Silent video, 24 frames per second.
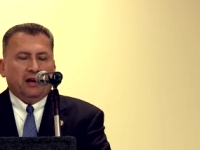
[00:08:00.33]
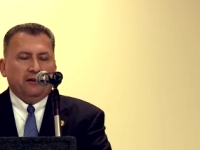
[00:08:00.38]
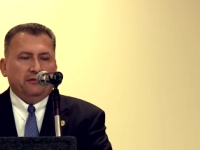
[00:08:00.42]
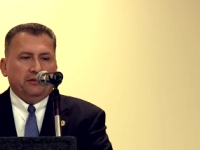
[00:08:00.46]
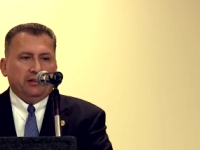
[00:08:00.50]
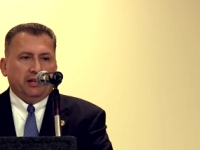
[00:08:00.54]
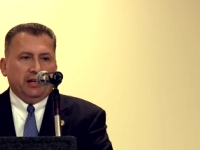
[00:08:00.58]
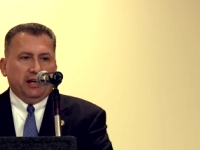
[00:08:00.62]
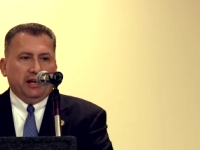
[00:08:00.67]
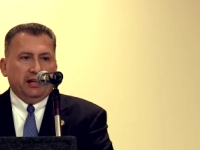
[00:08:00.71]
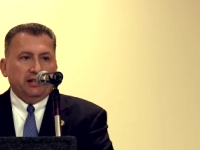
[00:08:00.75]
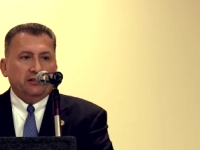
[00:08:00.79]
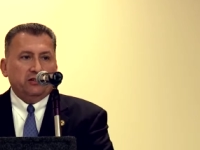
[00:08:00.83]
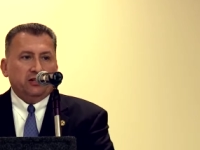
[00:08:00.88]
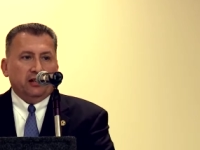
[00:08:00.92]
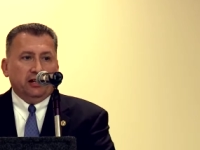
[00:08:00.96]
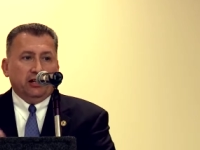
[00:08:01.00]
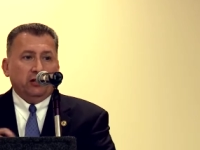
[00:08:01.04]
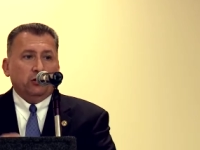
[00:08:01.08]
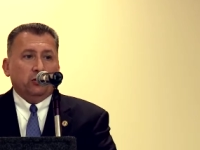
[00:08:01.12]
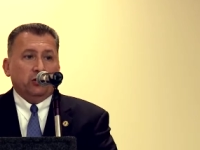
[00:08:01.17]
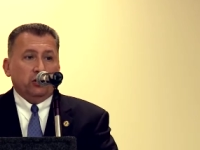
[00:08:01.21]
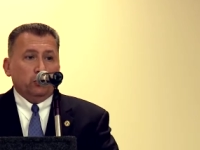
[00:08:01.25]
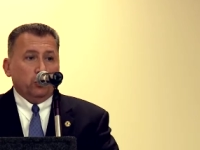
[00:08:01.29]
advocates an
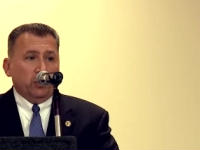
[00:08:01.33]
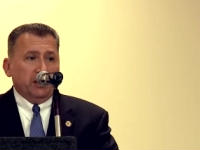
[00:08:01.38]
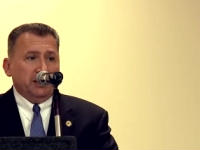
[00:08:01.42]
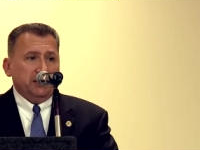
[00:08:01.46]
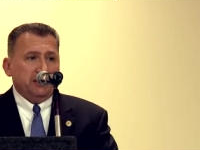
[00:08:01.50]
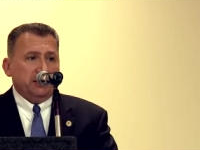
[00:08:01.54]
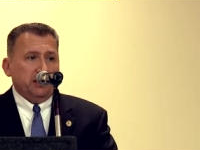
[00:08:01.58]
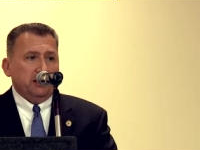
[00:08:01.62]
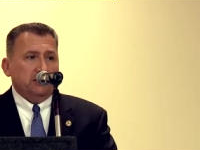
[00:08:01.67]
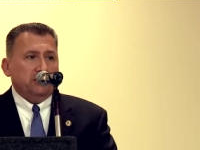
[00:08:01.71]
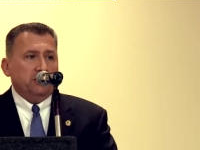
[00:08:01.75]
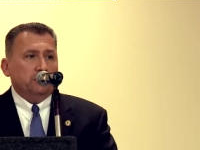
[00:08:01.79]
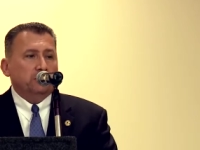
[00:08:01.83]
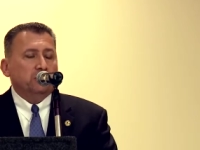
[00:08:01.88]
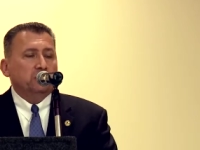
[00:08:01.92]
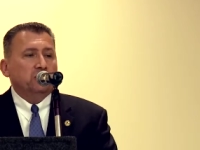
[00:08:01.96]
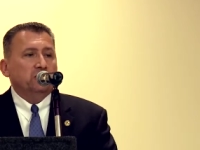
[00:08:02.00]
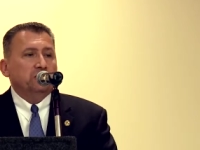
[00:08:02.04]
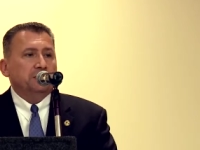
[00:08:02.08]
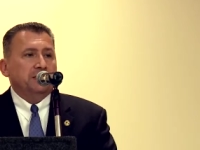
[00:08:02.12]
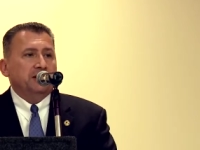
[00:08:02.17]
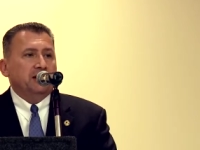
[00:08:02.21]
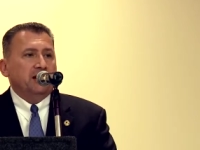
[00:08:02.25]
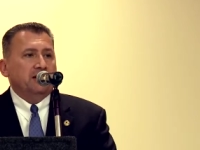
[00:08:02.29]
increase. When he says
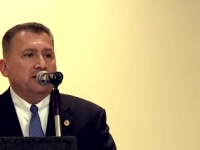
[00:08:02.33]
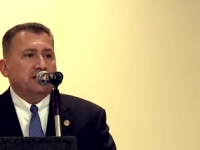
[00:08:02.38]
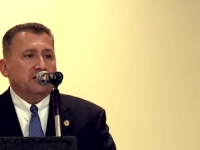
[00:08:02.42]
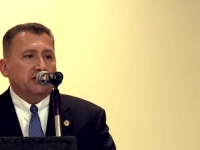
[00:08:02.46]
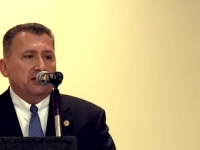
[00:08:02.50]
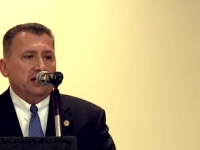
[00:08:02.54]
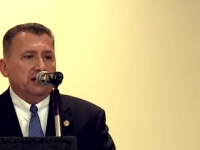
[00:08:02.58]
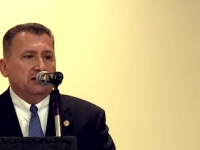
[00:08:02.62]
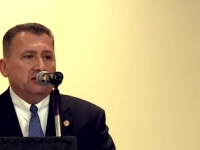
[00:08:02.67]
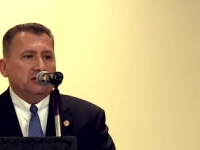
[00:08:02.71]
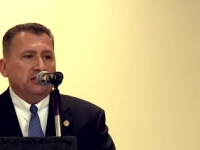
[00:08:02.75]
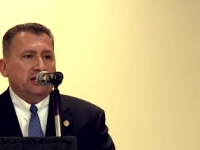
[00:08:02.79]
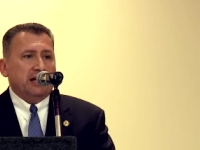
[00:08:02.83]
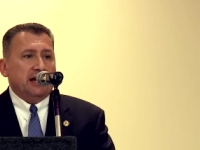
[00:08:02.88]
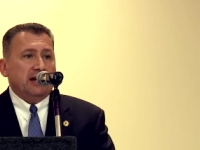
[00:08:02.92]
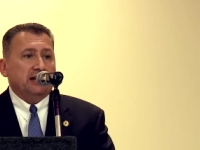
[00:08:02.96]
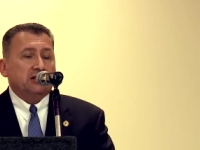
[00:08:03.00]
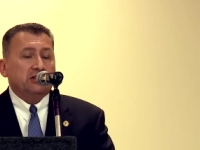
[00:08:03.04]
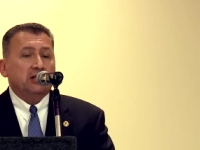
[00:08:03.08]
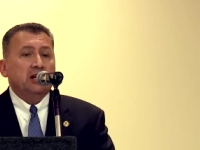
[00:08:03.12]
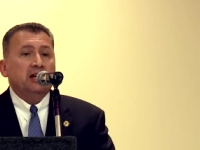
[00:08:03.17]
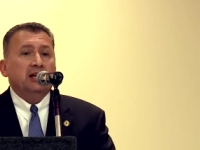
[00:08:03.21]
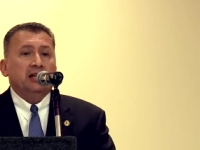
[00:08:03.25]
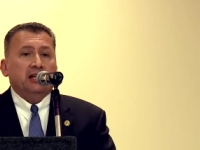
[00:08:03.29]
improvement on the sales
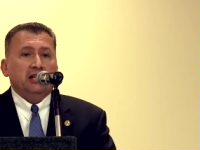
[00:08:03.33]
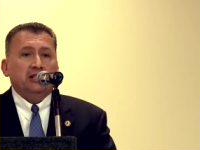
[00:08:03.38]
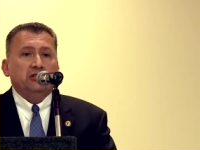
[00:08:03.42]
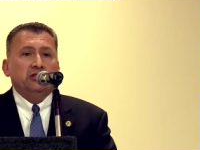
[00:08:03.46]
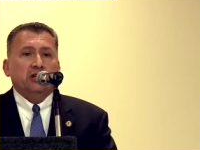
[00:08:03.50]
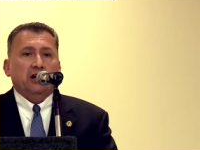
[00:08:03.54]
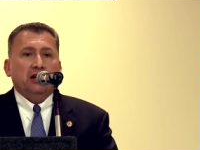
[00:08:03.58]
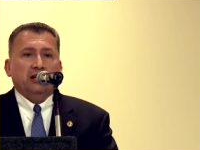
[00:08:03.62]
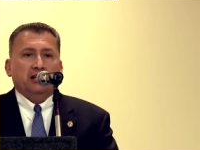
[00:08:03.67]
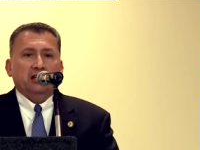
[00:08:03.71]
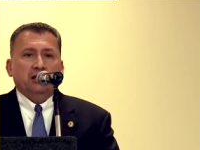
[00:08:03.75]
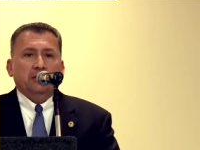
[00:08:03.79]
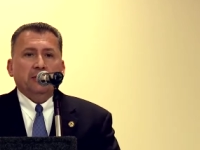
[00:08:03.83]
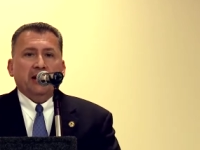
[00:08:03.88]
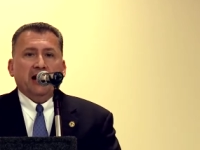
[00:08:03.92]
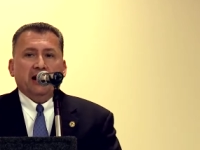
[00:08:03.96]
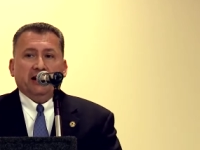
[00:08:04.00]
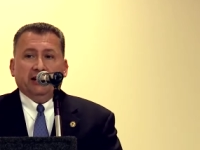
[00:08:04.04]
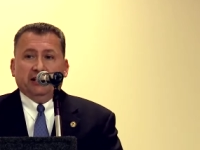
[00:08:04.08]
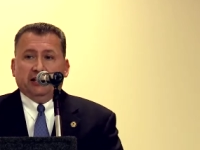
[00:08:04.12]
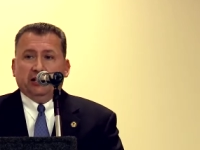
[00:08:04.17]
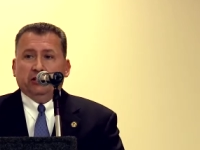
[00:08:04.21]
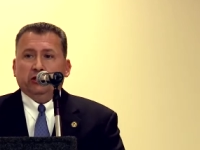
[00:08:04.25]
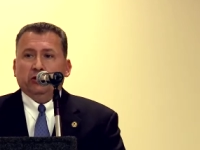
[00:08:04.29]
tax, he's talking
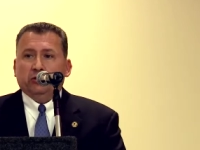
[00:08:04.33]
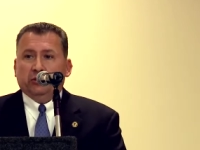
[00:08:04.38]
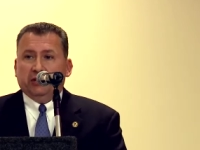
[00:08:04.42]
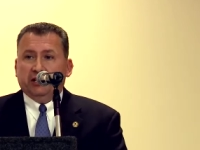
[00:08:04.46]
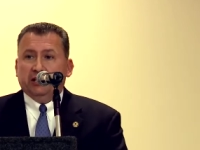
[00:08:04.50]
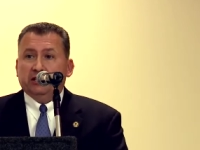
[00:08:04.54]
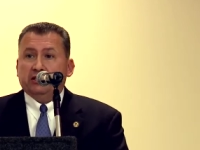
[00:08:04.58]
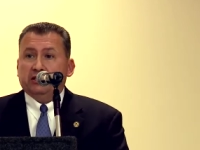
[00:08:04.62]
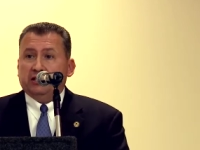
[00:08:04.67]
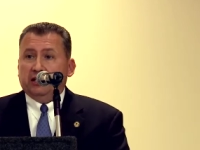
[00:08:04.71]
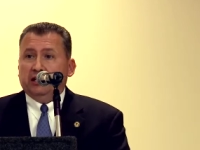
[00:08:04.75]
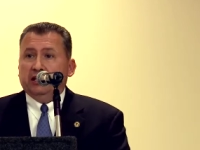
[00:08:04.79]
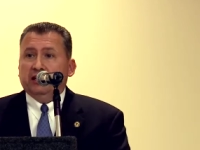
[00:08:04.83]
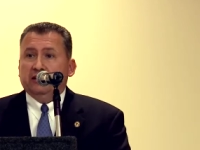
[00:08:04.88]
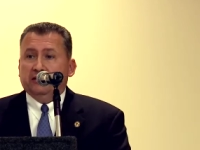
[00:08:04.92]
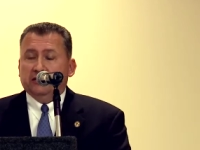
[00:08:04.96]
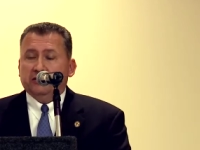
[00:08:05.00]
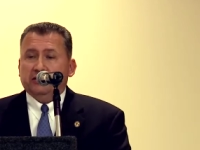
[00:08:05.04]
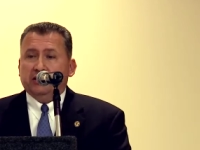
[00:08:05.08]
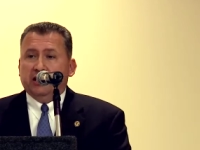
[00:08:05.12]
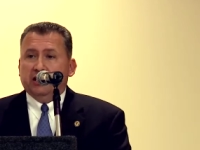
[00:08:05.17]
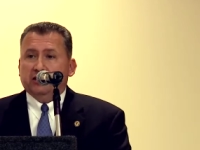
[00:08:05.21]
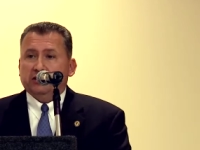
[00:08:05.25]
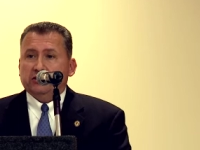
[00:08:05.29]
about an increase in the
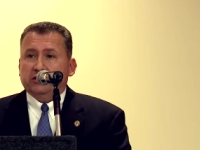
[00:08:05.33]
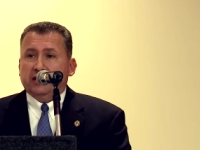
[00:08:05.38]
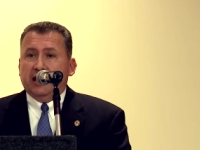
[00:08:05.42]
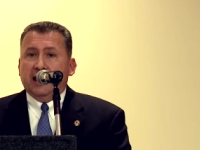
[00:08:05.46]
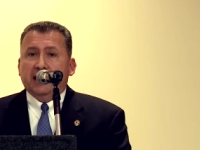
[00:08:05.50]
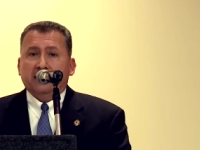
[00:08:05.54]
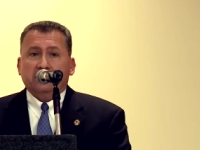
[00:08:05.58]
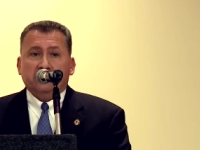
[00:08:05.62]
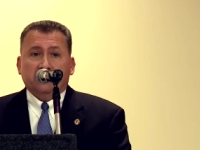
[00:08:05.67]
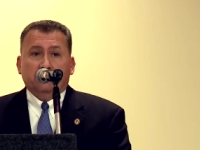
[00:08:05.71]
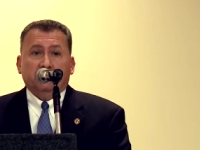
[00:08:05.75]
sales tax.